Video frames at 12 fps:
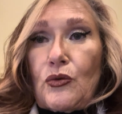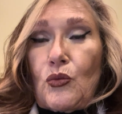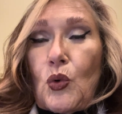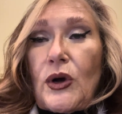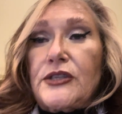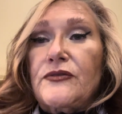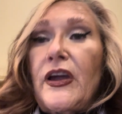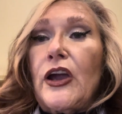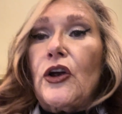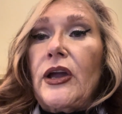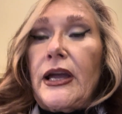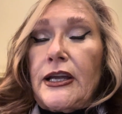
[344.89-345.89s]
was
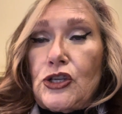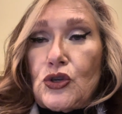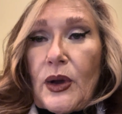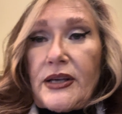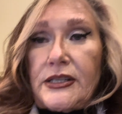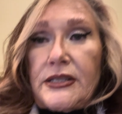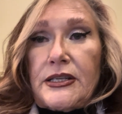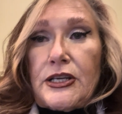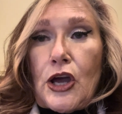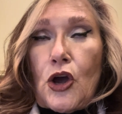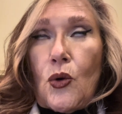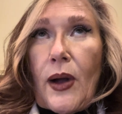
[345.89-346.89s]
very interested to
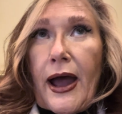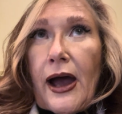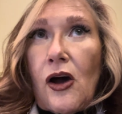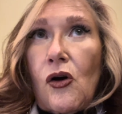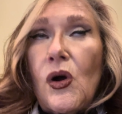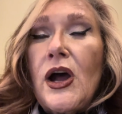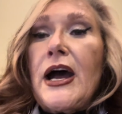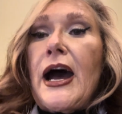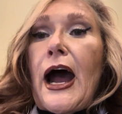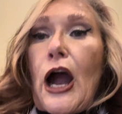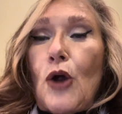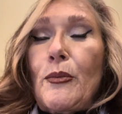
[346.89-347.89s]
know how
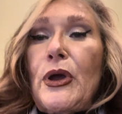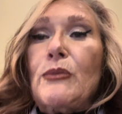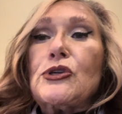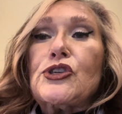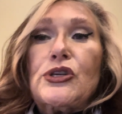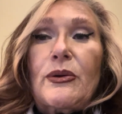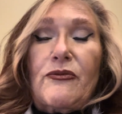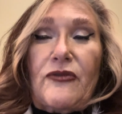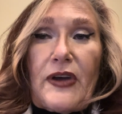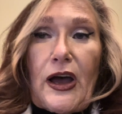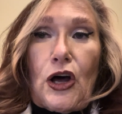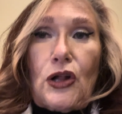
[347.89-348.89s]
our membership
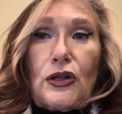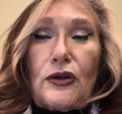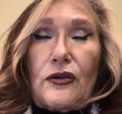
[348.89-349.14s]
felt